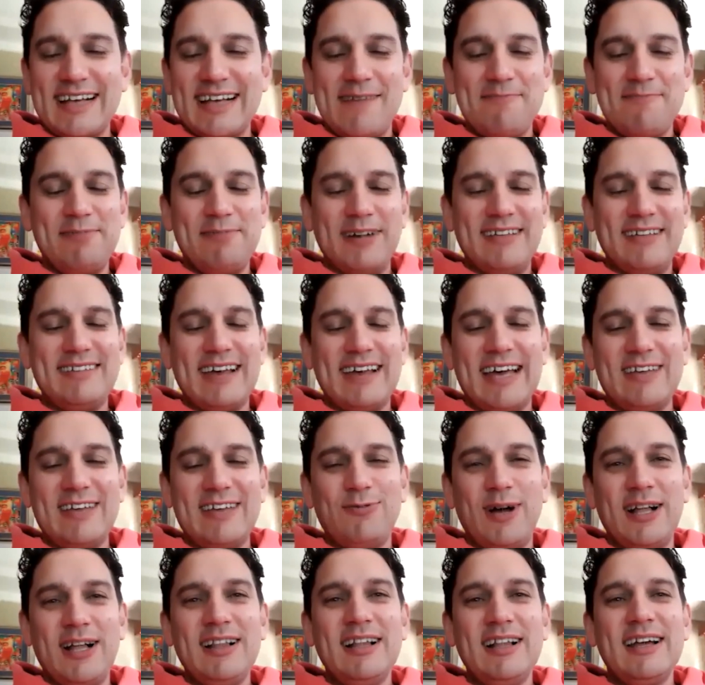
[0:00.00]
companies as
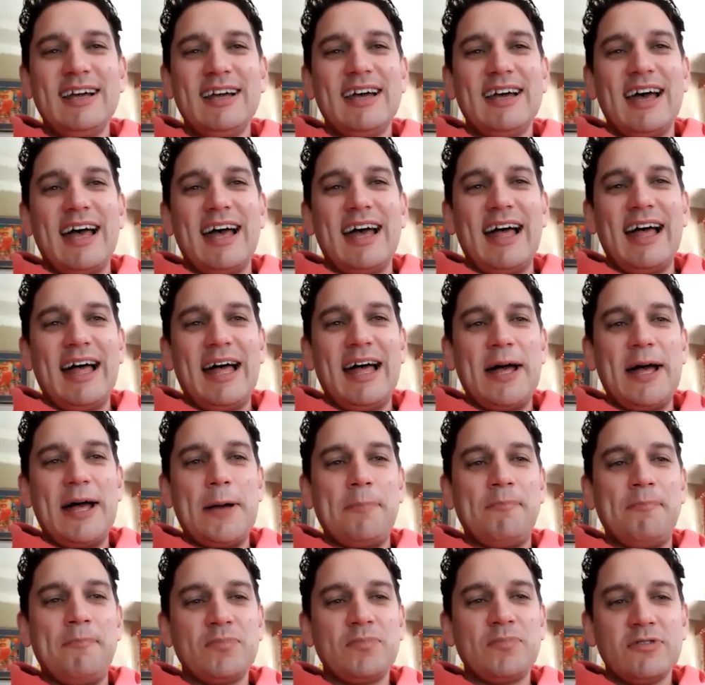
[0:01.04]
well.
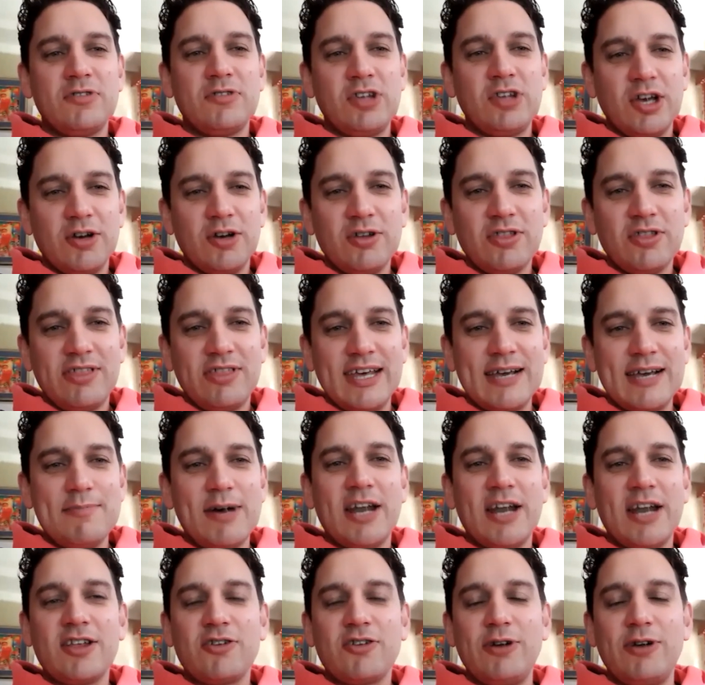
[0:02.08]
So think
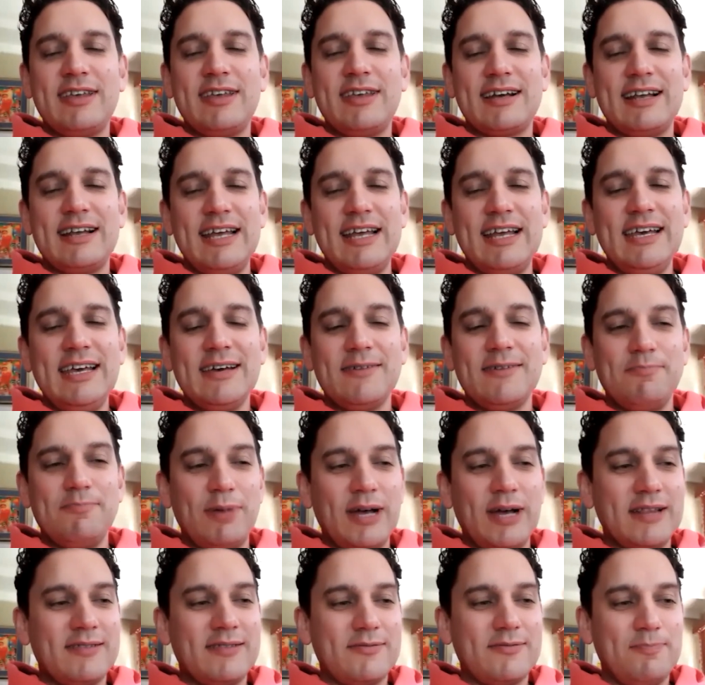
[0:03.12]
about it critically,
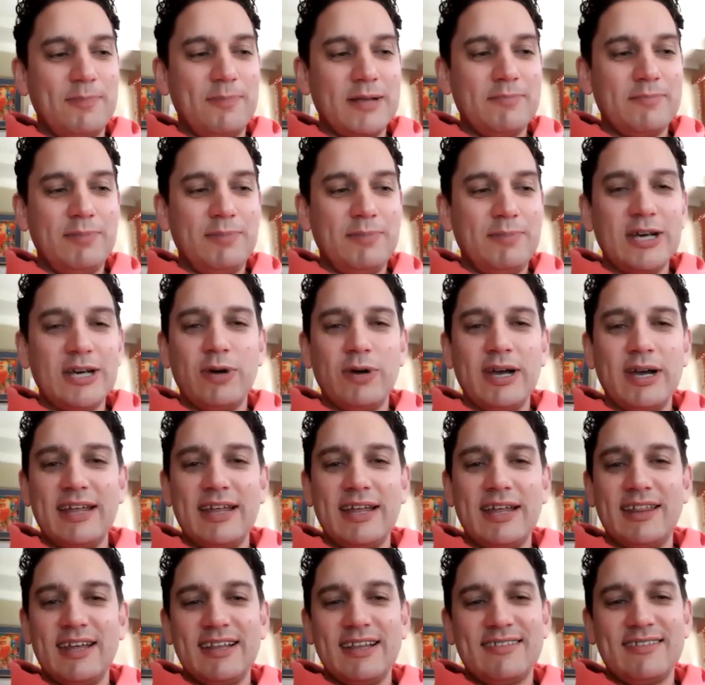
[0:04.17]
but be aware
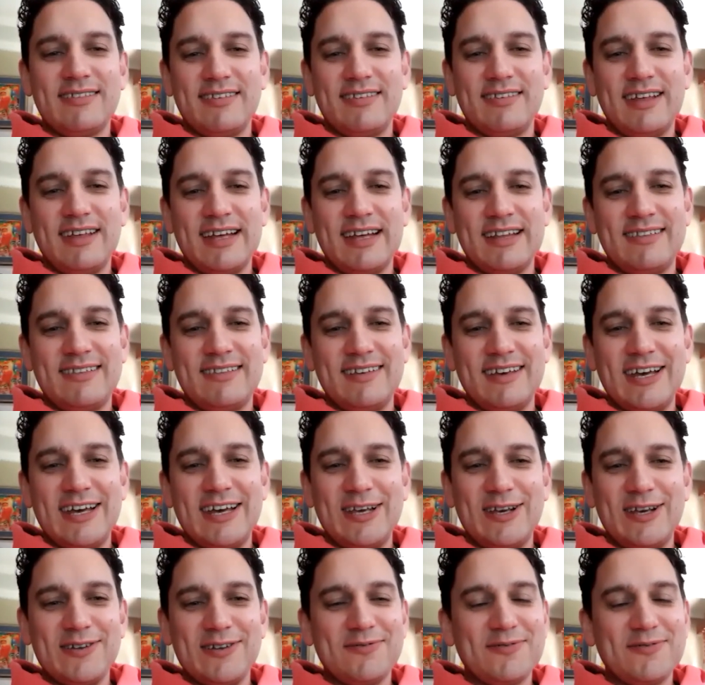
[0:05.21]
that
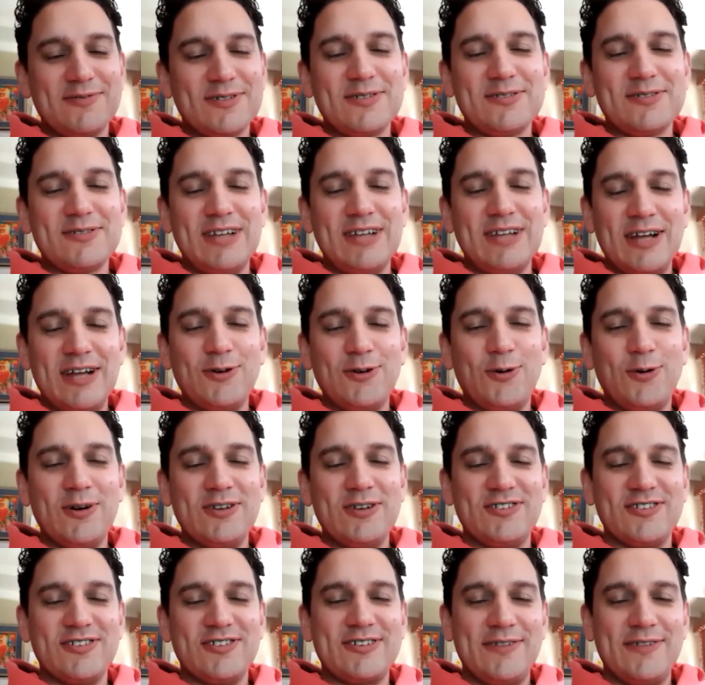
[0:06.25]
you don't always
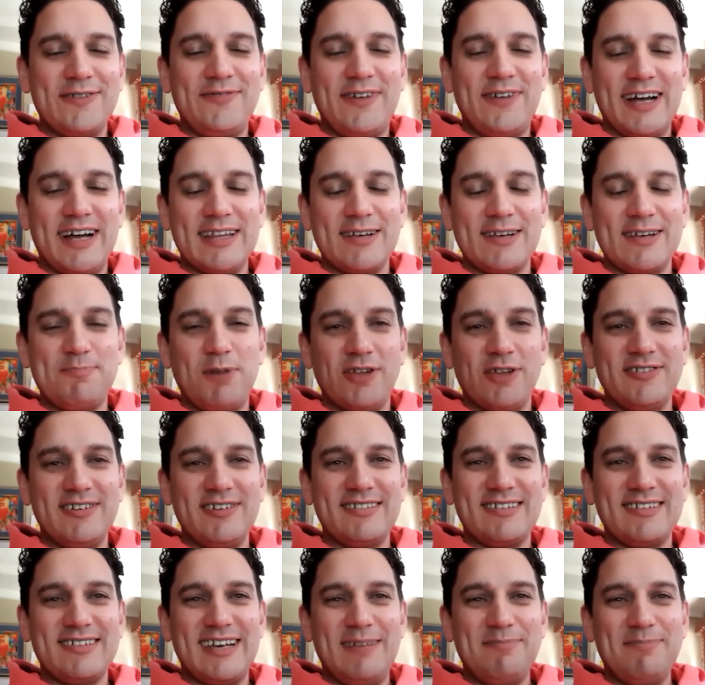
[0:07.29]
just go and find the Ponzi
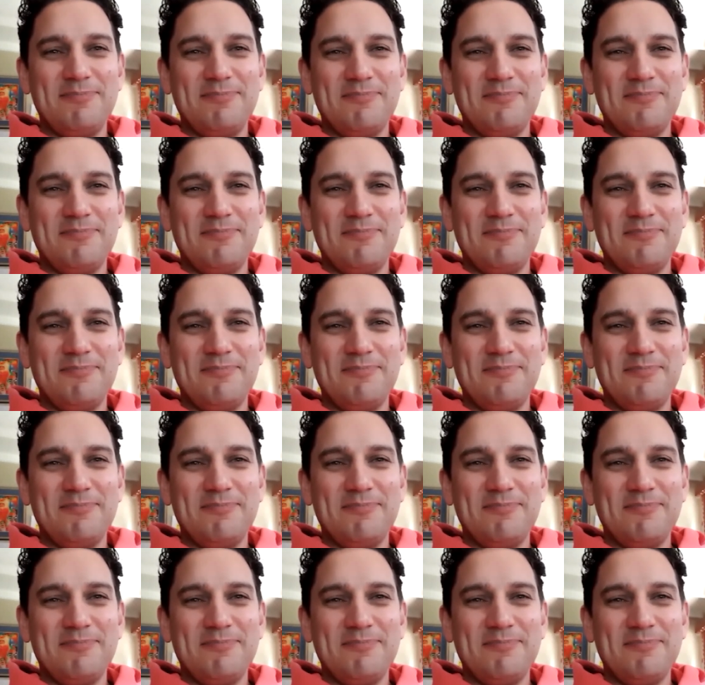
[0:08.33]
scheme.